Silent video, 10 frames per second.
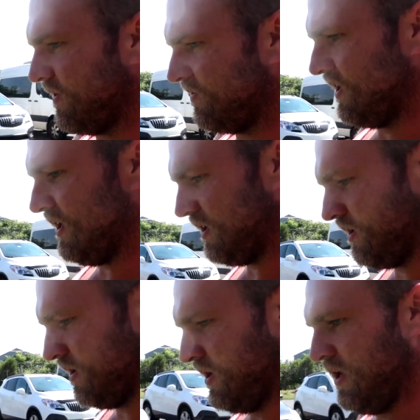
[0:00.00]
15,
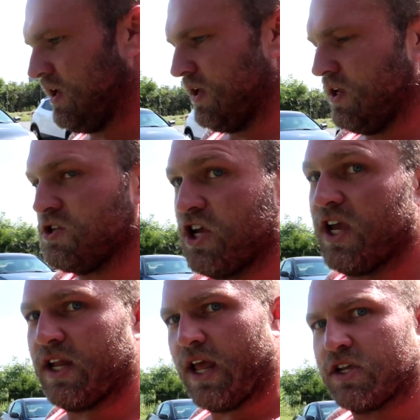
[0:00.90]

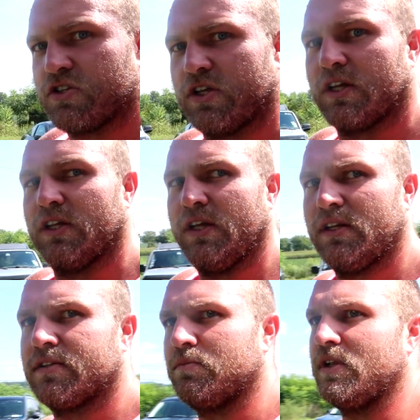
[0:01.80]
Jan actually
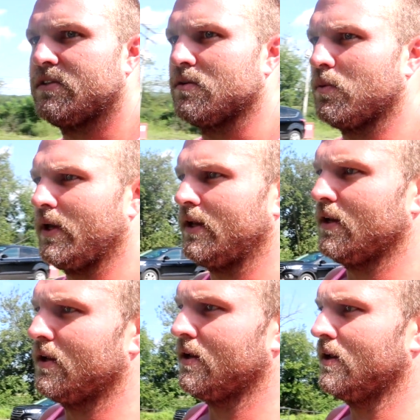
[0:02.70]
cleaned some decent weight.
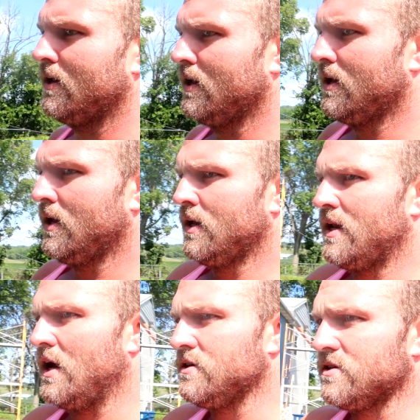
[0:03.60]

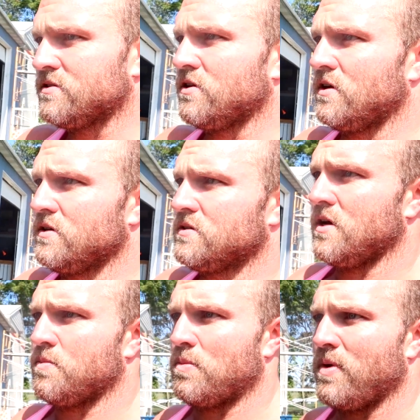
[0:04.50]
Now he's gonna start
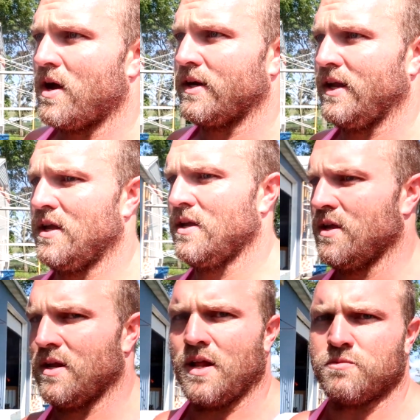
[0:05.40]
his upper body
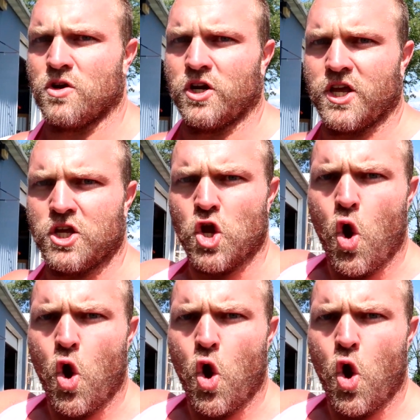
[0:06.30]
and I'm trying to get